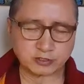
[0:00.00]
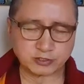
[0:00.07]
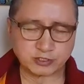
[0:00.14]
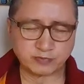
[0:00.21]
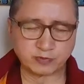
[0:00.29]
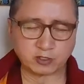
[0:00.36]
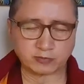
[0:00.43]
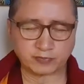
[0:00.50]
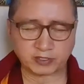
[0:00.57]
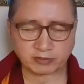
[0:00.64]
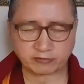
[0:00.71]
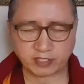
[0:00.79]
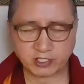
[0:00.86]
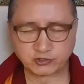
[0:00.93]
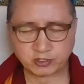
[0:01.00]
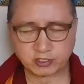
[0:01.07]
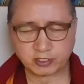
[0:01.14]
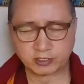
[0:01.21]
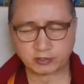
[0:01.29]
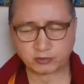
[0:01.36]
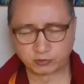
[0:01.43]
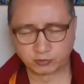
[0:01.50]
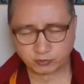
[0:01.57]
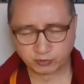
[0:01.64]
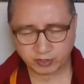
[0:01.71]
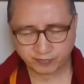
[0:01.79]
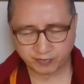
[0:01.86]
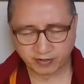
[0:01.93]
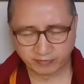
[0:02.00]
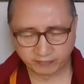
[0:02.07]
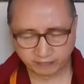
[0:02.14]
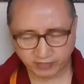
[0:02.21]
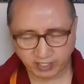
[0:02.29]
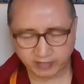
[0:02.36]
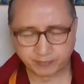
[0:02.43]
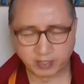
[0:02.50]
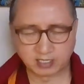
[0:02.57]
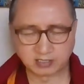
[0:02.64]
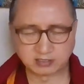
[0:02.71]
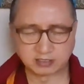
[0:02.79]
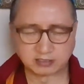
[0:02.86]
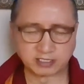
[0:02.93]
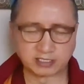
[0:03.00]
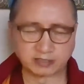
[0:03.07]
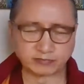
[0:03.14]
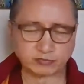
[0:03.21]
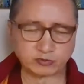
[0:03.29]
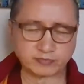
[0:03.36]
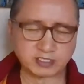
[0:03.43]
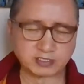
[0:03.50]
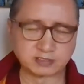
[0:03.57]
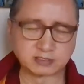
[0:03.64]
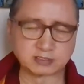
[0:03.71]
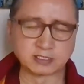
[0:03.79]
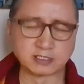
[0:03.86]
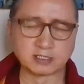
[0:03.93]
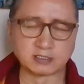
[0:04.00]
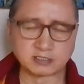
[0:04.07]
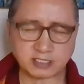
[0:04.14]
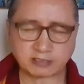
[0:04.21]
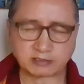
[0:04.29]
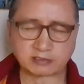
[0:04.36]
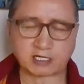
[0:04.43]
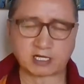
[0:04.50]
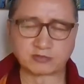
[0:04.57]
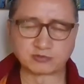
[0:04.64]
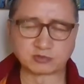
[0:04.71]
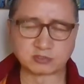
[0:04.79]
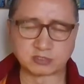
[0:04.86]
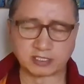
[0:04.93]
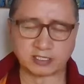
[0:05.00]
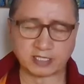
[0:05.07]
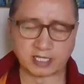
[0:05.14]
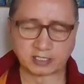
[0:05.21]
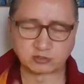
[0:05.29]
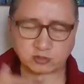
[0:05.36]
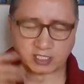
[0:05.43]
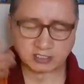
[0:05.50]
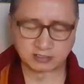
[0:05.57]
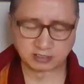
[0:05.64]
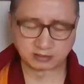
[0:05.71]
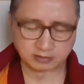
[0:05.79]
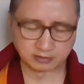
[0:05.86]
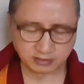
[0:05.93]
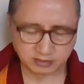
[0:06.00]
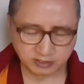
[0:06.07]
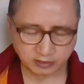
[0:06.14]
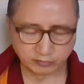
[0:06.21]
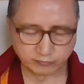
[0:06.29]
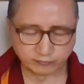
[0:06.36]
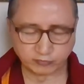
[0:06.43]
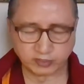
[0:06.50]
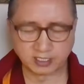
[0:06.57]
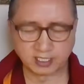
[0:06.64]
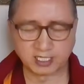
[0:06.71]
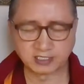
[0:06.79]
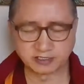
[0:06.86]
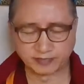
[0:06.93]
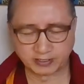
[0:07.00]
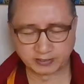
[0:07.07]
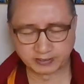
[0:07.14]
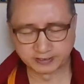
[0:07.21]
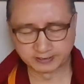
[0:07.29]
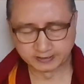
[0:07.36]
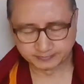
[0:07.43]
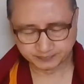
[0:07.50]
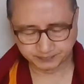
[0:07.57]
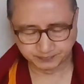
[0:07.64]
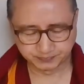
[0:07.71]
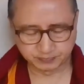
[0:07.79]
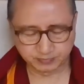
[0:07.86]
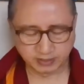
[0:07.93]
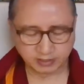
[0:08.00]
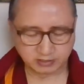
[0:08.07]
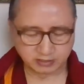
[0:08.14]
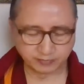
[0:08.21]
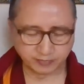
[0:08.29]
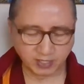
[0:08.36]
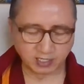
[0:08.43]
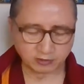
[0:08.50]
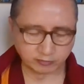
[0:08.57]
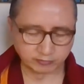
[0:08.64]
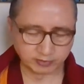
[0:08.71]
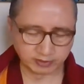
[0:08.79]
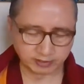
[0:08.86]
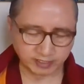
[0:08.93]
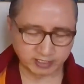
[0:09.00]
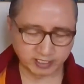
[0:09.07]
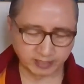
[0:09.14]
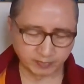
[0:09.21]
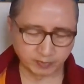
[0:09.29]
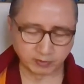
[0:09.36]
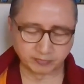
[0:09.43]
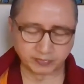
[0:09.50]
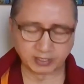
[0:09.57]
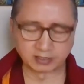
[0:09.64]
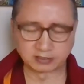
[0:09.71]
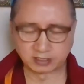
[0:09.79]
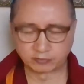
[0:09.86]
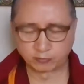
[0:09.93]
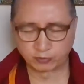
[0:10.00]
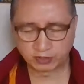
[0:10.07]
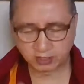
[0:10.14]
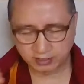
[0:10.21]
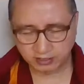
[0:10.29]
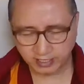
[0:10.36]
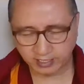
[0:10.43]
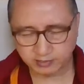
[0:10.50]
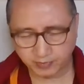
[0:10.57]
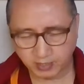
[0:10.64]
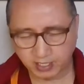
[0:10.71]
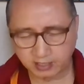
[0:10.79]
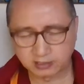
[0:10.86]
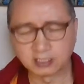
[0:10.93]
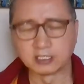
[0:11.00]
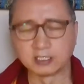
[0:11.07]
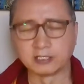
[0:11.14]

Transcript: developing gradually, through the 5 paths and 10 bhumis, 10 grounds, and actualizing the state of full enlightenment is the path of the great capable being. Then within that path,